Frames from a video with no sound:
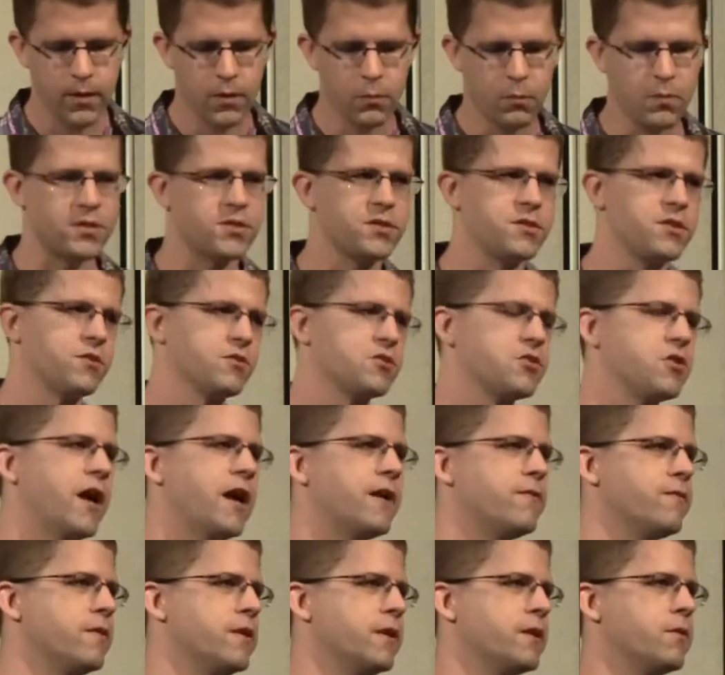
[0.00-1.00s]
But still
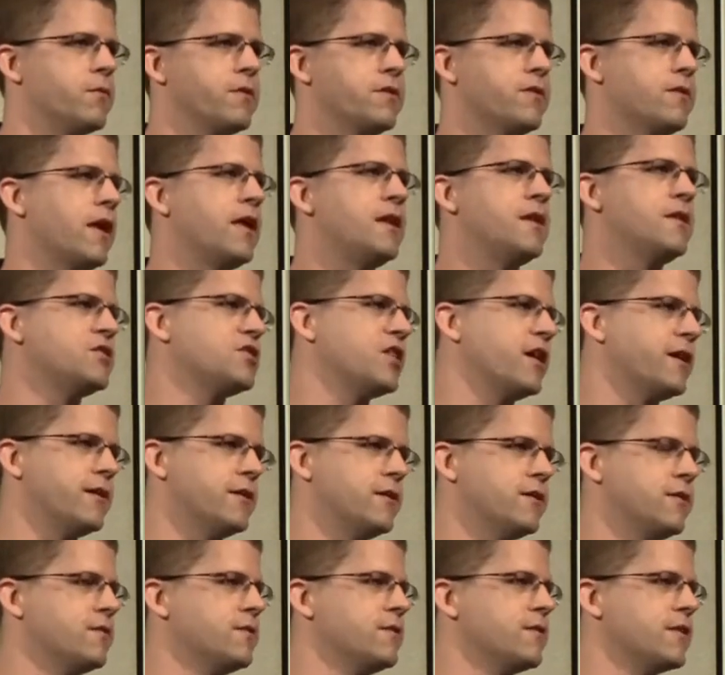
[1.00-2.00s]
traveling with any
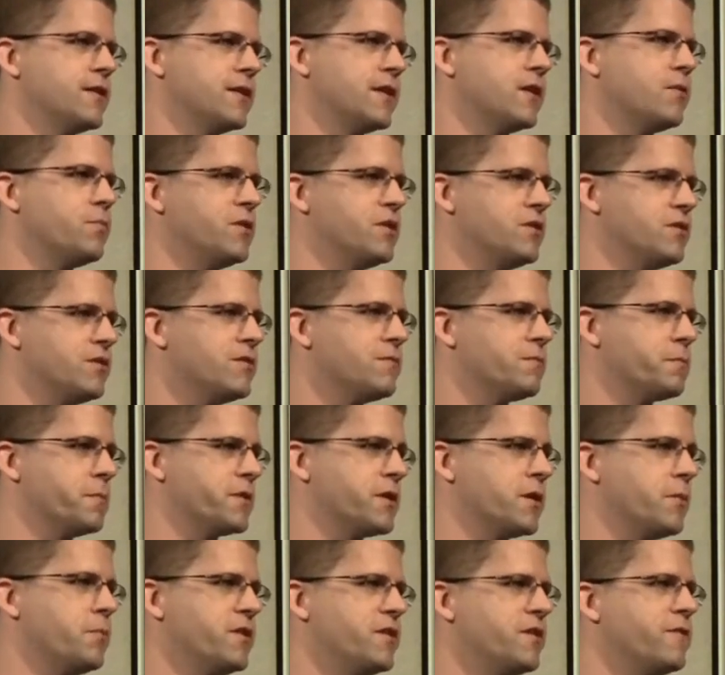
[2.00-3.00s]
child, it can be
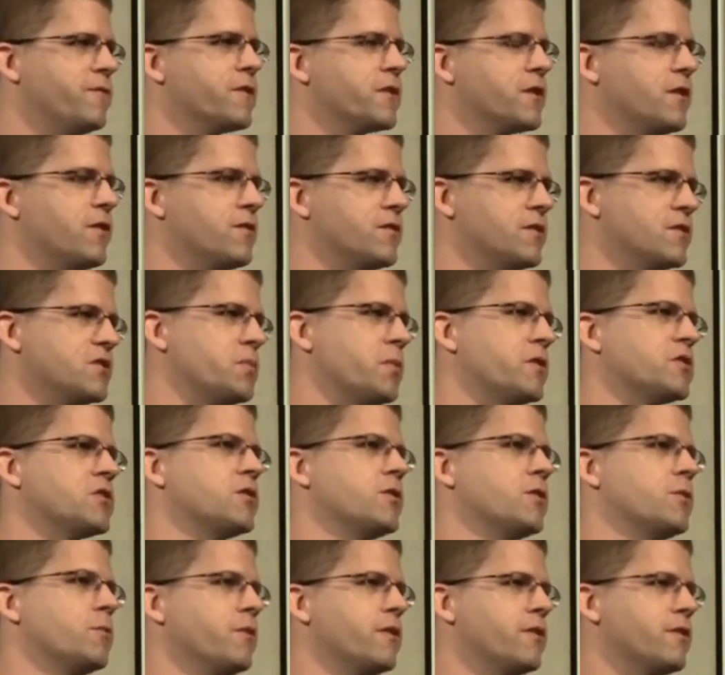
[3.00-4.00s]
it can be difficult,
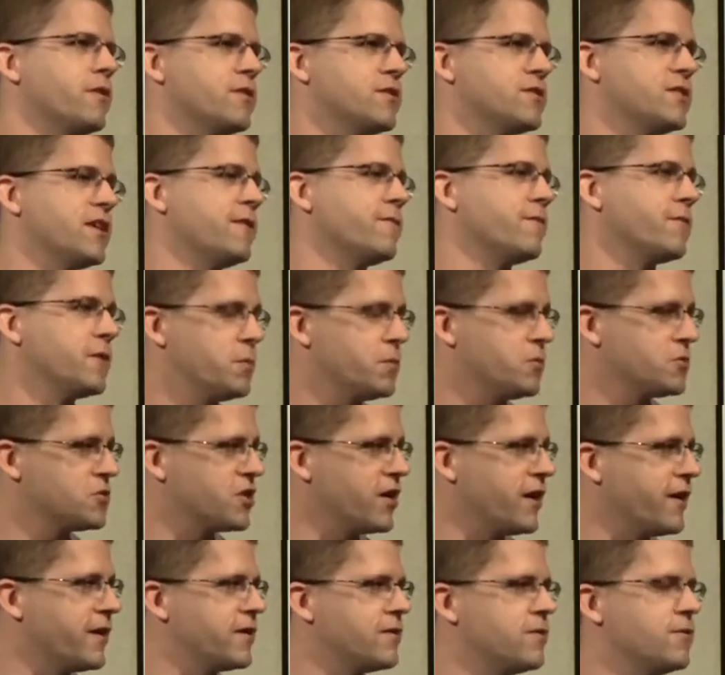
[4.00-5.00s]
especially with a Sanfilippo
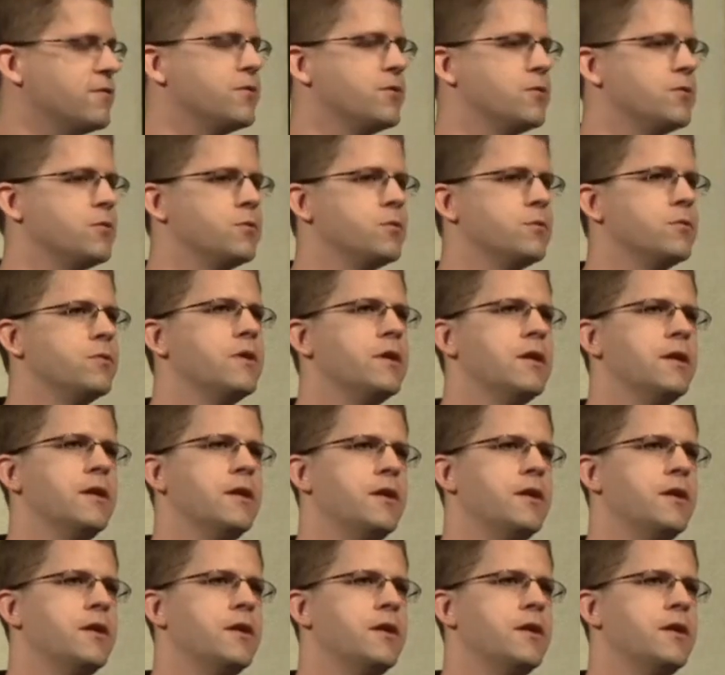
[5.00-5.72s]
child who,